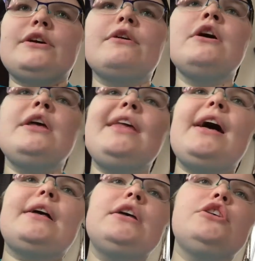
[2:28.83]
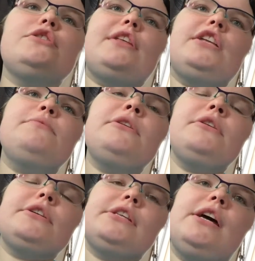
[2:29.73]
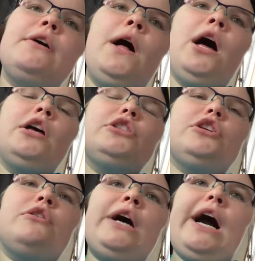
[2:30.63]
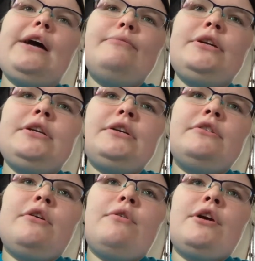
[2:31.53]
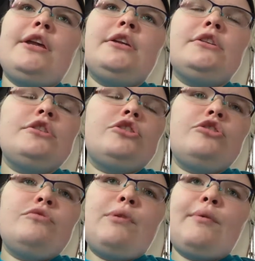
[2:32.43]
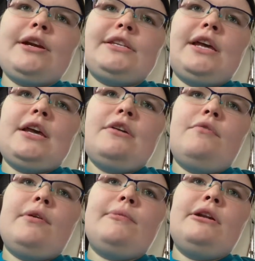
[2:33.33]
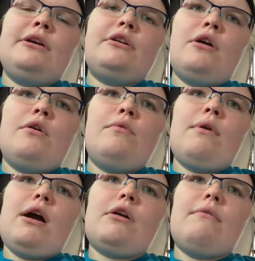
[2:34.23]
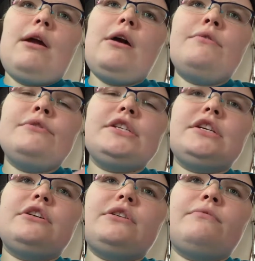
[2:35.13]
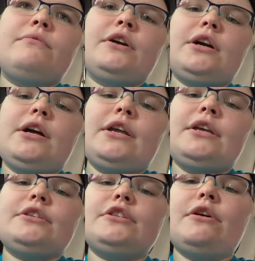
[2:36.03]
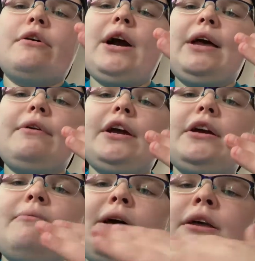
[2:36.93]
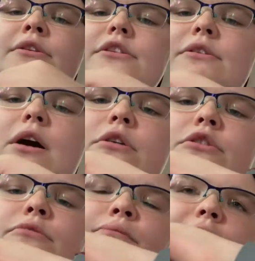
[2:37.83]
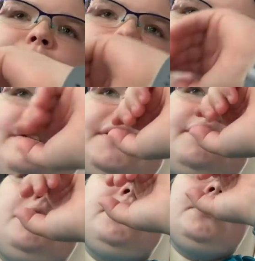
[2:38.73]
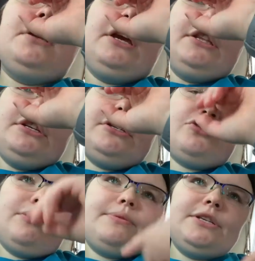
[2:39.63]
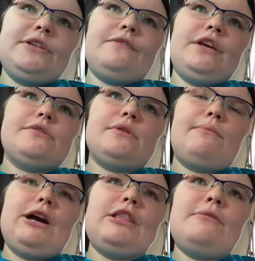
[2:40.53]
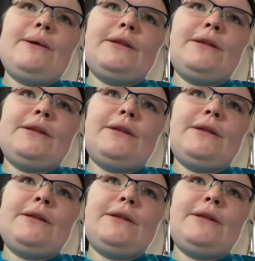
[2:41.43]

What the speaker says: So, yeah. So, that's what it looks like. So I'm gonna go into my work day, or I'm gonna go walk around, gonna work on it. So I recommend, so I'll do put the pricing in the description if you guys want to buy them.